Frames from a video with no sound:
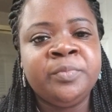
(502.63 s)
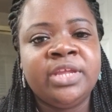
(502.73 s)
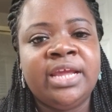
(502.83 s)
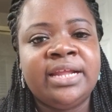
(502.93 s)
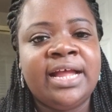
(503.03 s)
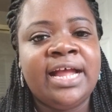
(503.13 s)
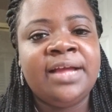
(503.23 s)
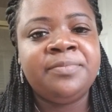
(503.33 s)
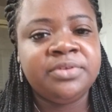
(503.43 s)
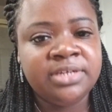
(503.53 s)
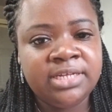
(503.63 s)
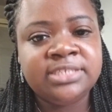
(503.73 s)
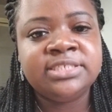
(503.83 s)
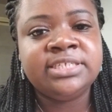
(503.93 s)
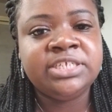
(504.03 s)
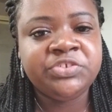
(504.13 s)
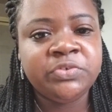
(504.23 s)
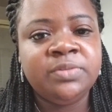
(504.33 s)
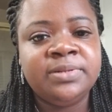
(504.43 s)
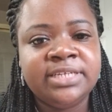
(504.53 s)
And I honestly and
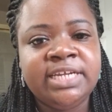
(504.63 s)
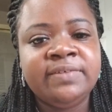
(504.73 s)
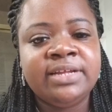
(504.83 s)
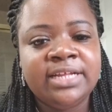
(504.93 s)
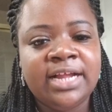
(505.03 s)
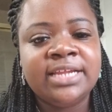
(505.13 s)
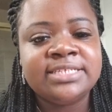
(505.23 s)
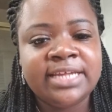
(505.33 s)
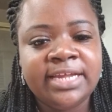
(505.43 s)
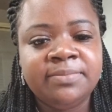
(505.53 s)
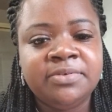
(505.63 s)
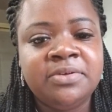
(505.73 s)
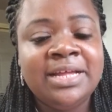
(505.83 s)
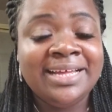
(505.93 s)
truly believe that God is able.